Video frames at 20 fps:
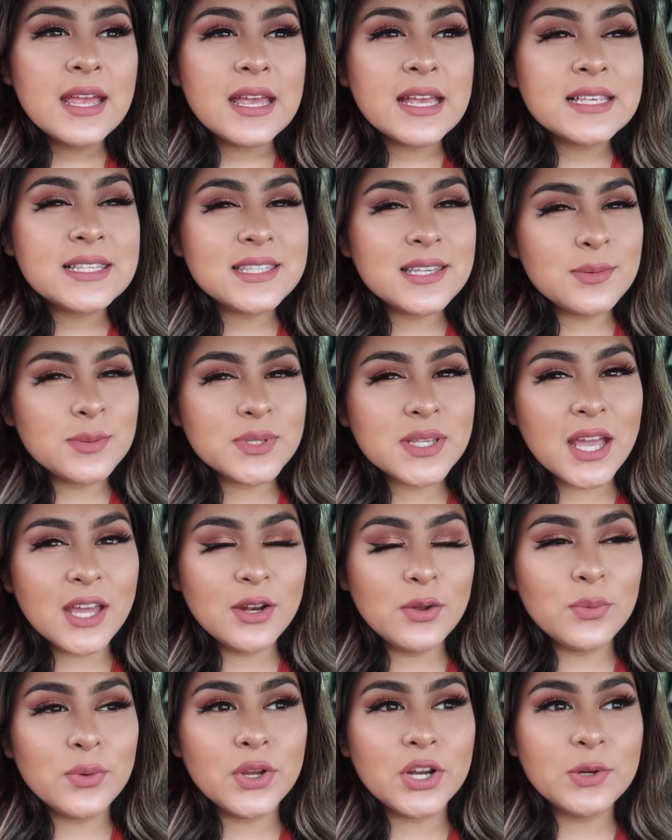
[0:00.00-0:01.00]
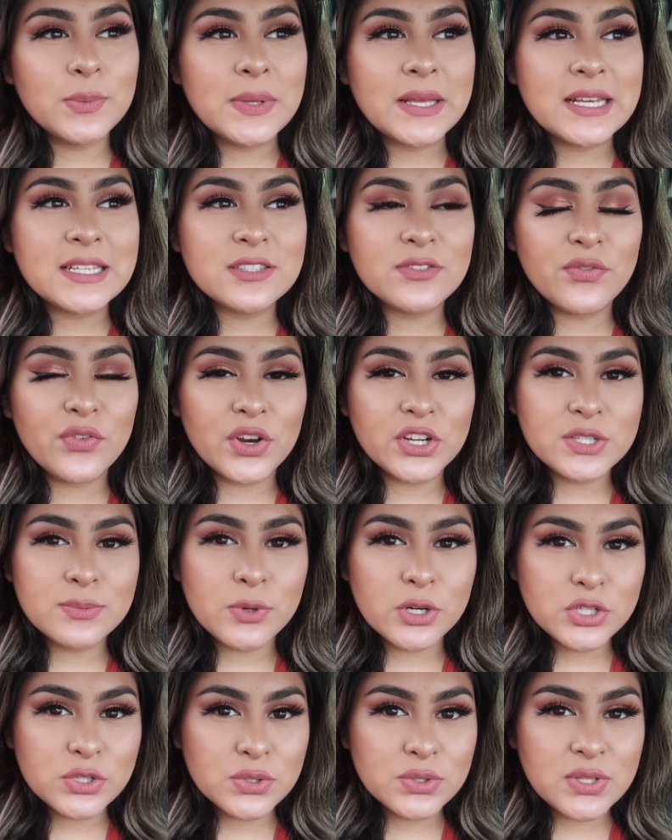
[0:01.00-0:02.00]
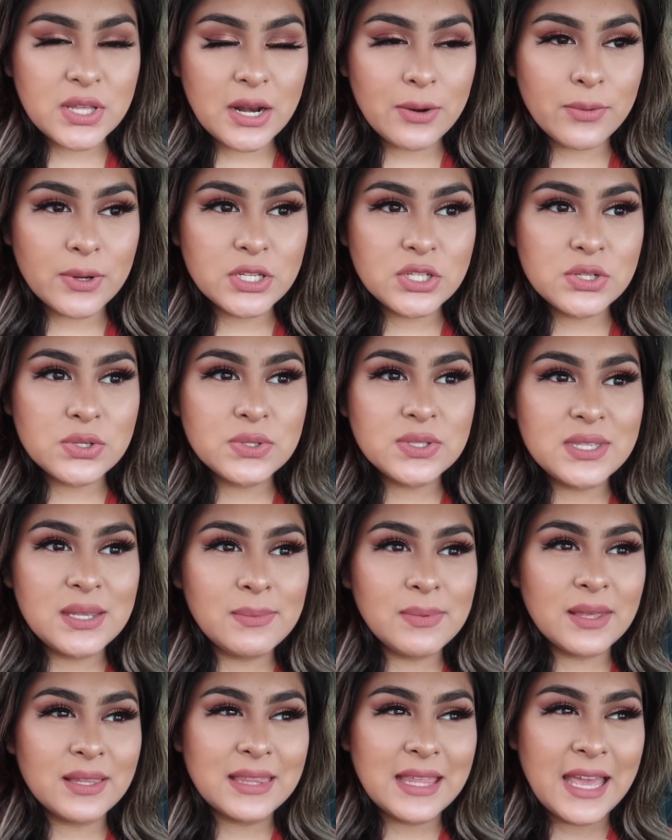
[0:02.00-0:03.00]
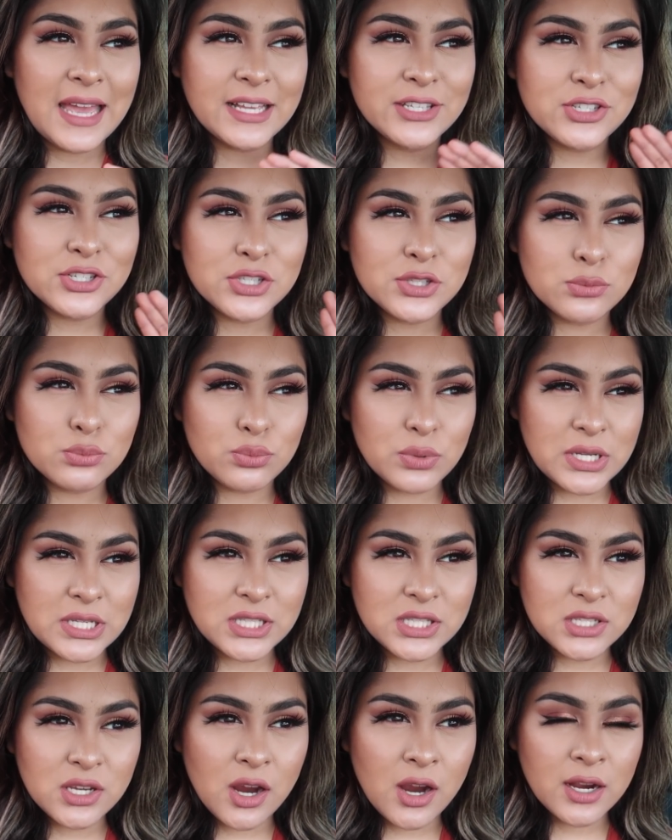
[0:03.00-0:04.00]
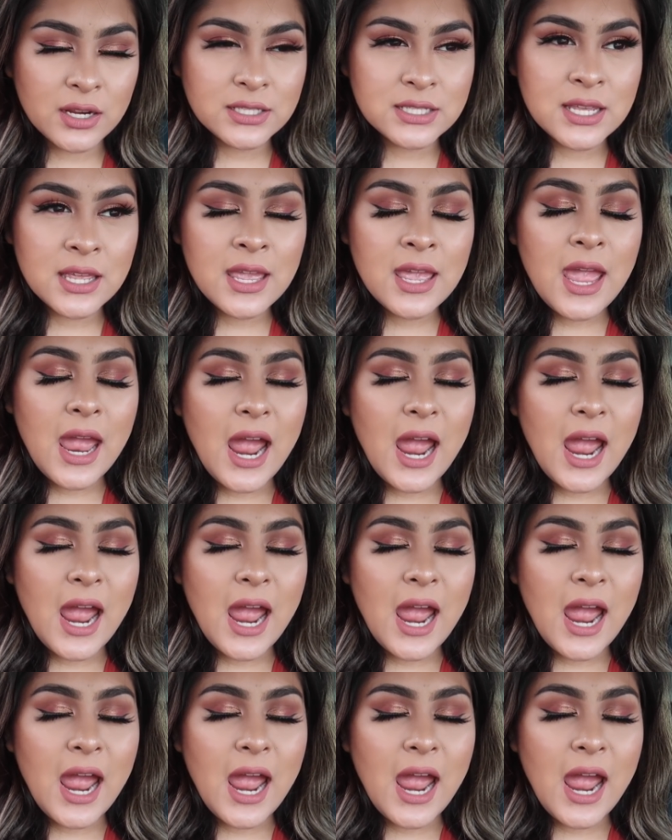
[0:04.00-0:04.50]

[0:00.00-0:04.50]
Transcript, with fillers: It seems seems kind of weird because the first Marshalls that I went to seemed like they had just restocked